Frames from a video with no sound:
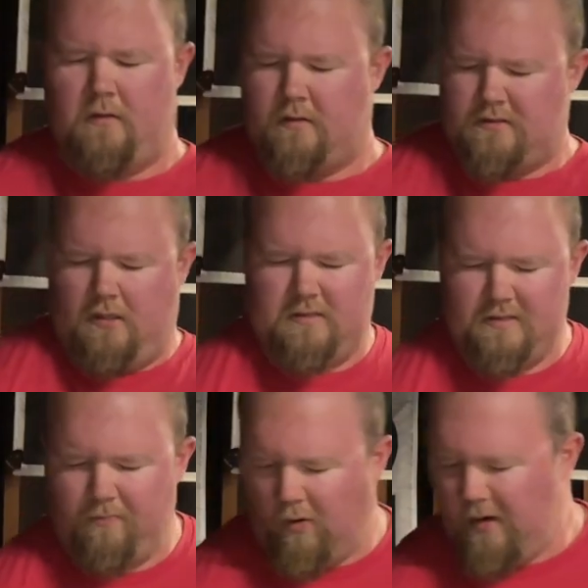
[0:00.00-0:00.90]
So it's
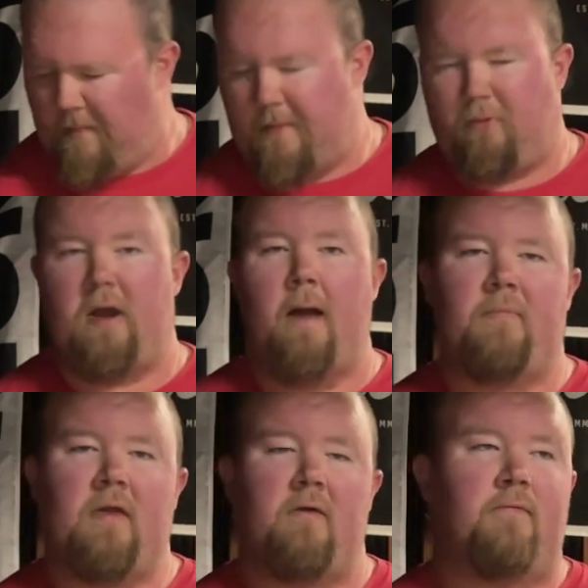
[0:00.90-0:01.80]
important to be
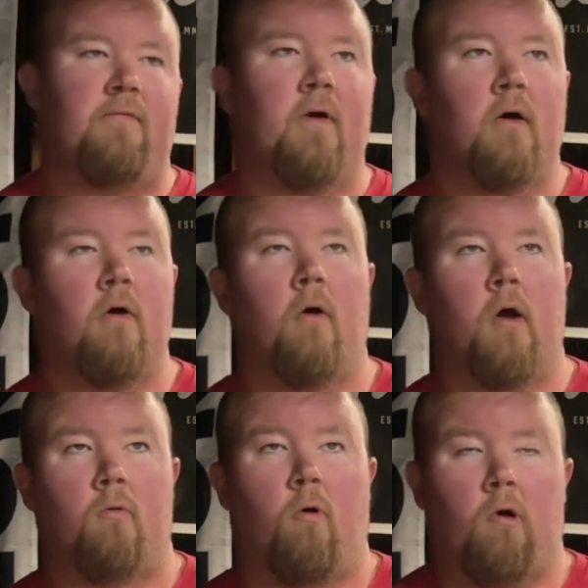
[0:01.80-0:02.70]
preemptive,
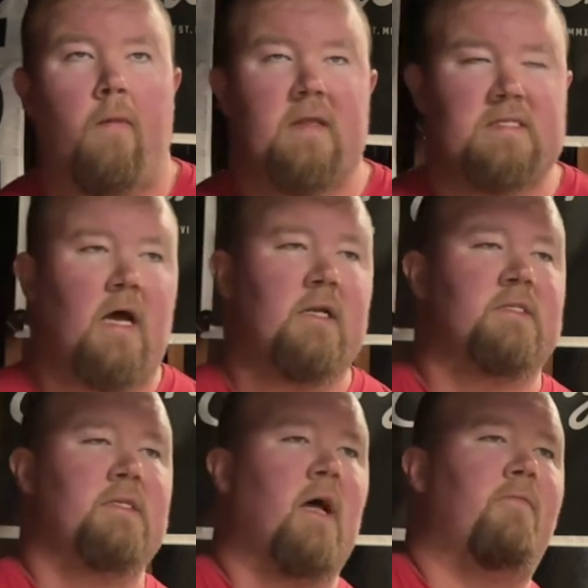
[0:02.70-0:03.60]
like work on this kind of
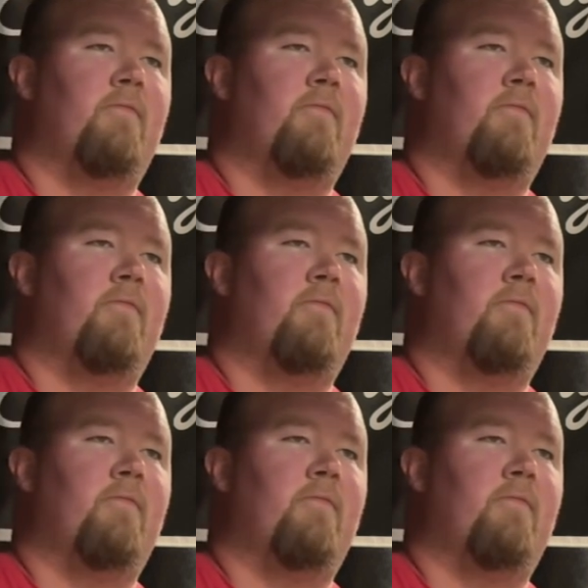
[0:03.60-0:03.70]
stuff,